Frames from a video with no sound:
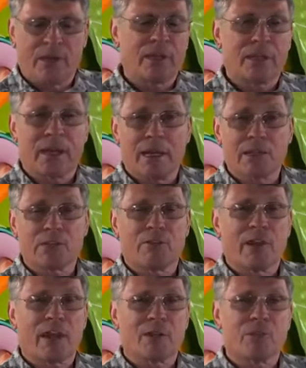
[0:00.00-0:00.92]
kinds of
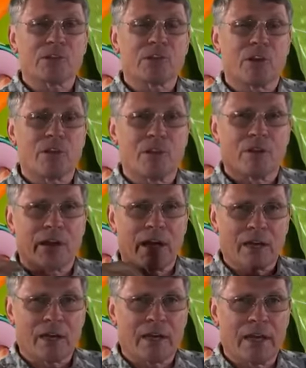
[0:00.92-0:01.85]
animals are there
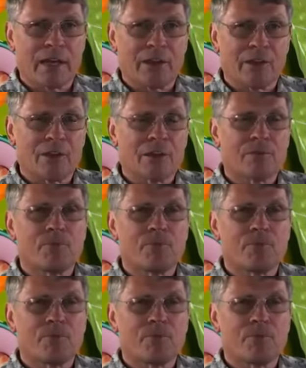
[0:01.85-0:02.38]
on land